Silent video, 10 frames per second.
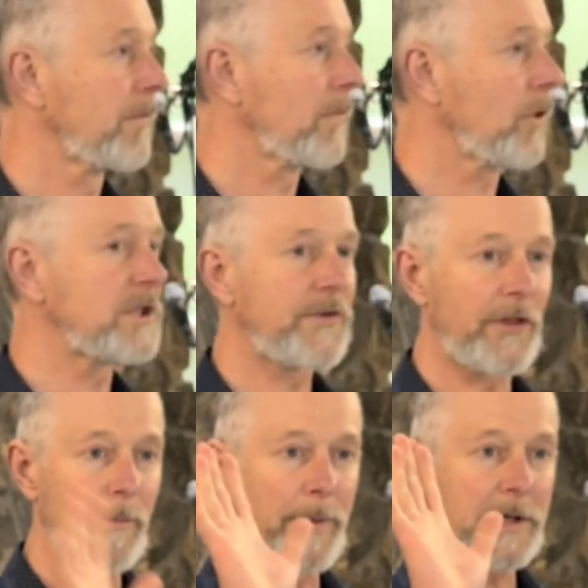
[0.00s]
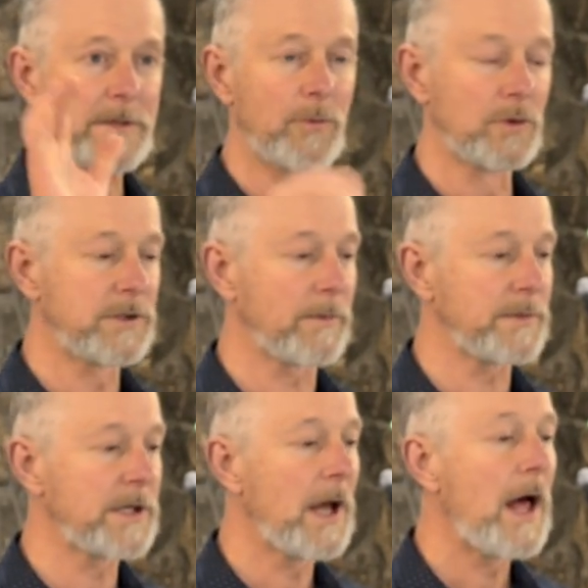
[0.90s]
These are for the best
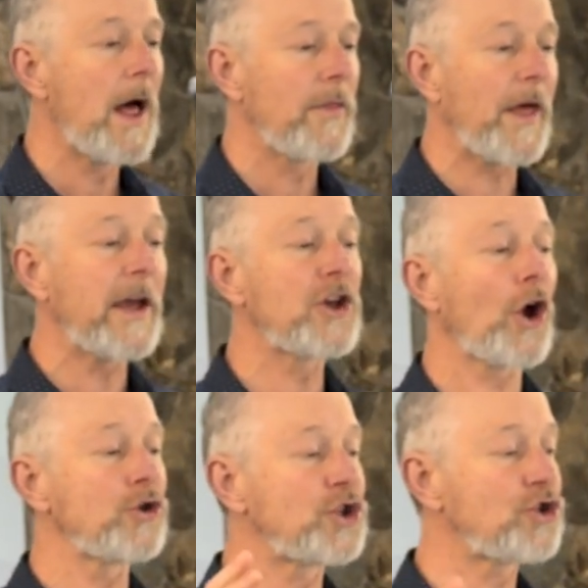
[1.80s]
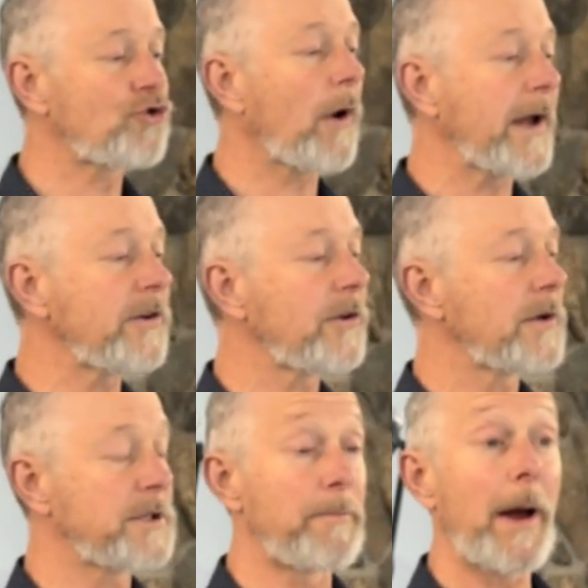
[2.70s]
Muslims. They go straight
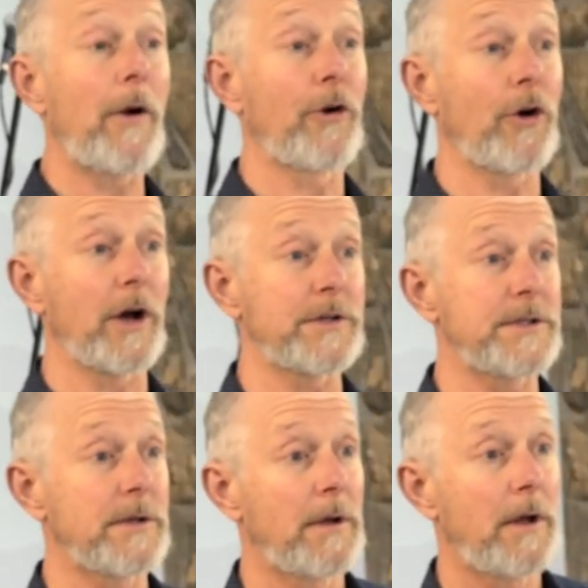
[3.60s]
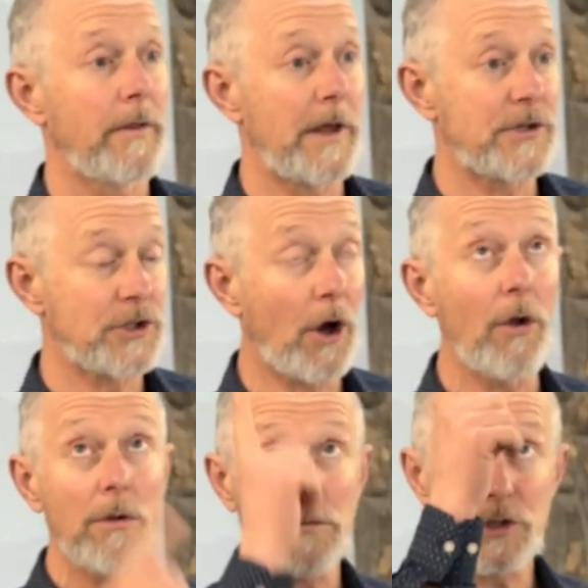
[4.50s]
to paradise. Their
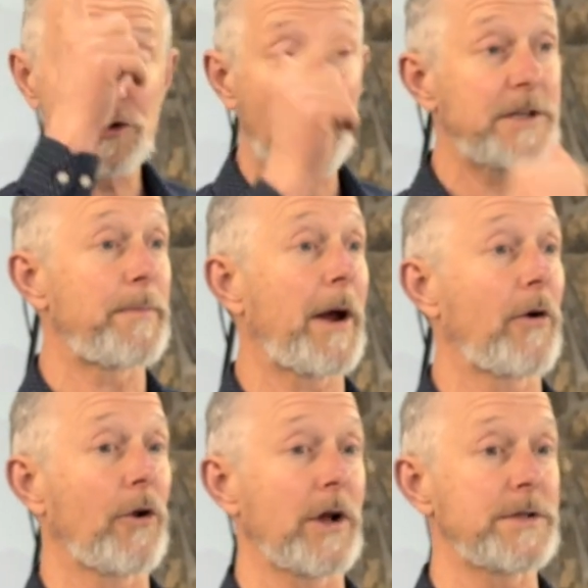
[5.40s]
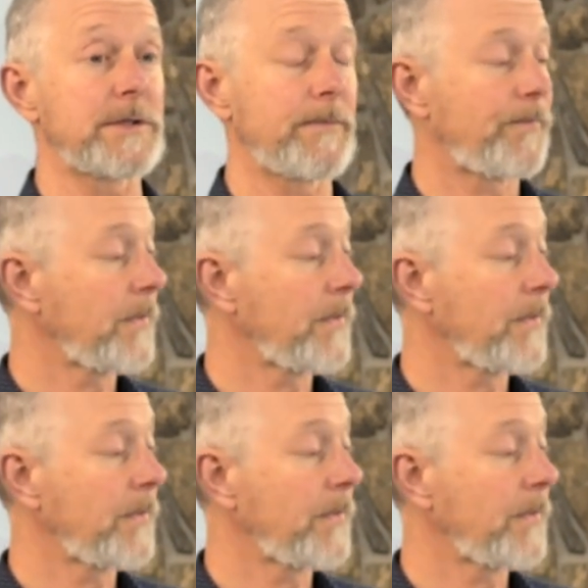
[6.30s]
soul, straight to paradise.